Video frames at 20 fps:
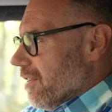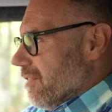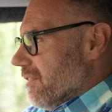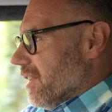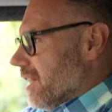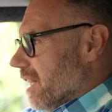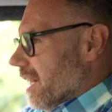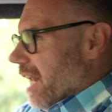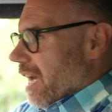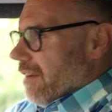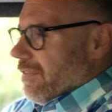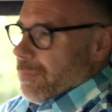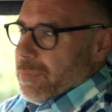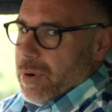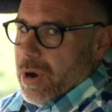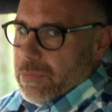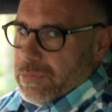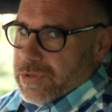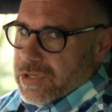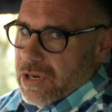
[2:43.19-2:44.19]
If it didn't have a
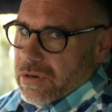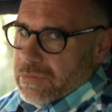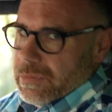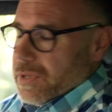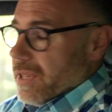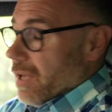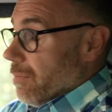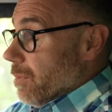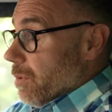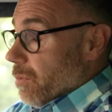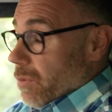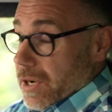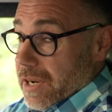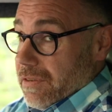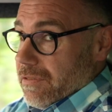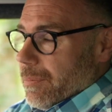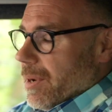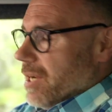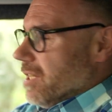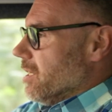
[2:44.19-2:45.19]
Poptop, then we wouldn't
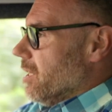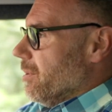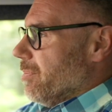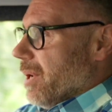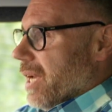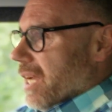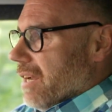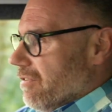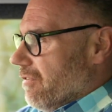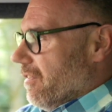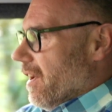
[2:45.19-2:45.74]
even mention the P.